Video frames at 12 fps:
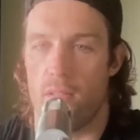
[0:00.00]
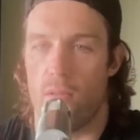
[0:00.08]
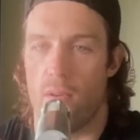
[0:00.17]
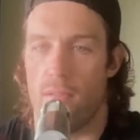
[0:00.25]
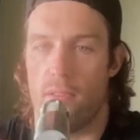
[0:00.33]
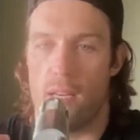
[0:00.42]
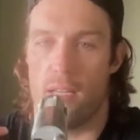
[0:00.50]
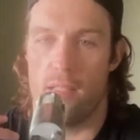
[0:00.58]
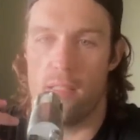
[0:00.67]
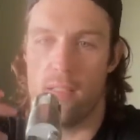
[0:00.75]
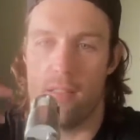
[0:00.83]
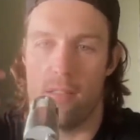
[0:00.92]
You have the
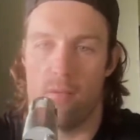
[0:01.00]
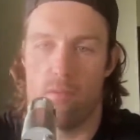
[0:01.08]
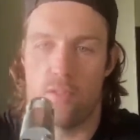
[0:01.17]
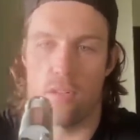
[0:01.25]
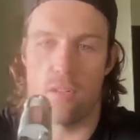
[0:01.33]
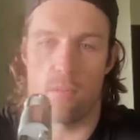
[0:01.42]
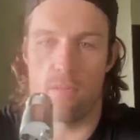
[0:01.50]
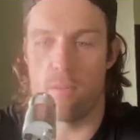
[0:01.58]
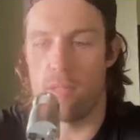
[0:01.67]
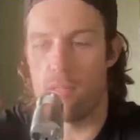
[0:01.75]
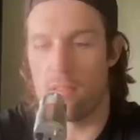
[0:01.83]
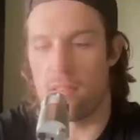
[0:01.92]
idea and then you've shared it with
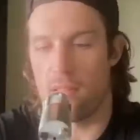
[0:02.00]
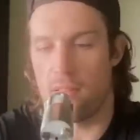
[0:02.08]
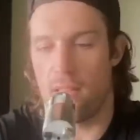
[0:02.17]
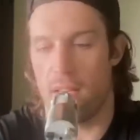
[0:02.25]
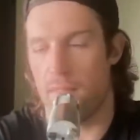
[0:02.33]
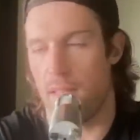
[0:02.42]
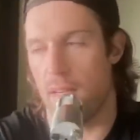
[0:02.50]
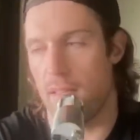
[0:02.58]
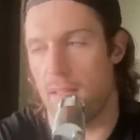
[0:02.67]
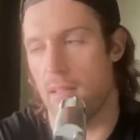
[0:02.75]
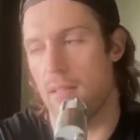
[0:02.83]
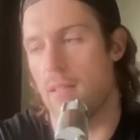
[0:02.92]
someone else. Now they have the
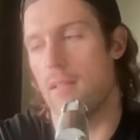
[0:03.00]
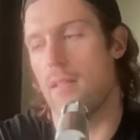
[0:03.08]
idea.